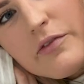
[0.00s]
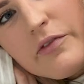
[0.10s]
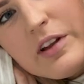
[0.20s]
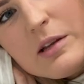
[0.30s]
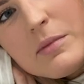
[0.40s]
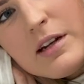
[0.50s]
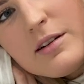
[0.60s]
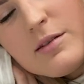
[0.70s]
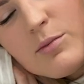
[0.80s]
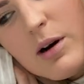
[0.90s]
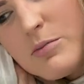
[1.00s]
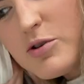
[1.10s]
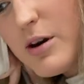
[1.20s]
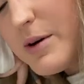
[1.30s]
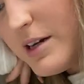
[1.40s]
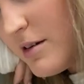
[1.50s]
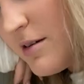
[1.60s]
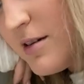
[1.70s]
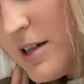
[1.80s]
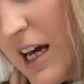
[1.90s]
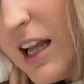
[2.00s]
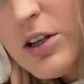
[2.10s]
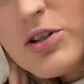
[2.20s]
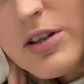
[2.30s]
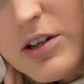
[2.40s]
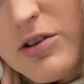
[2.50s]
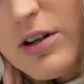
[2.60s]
filming what I'm drawing, I literally draw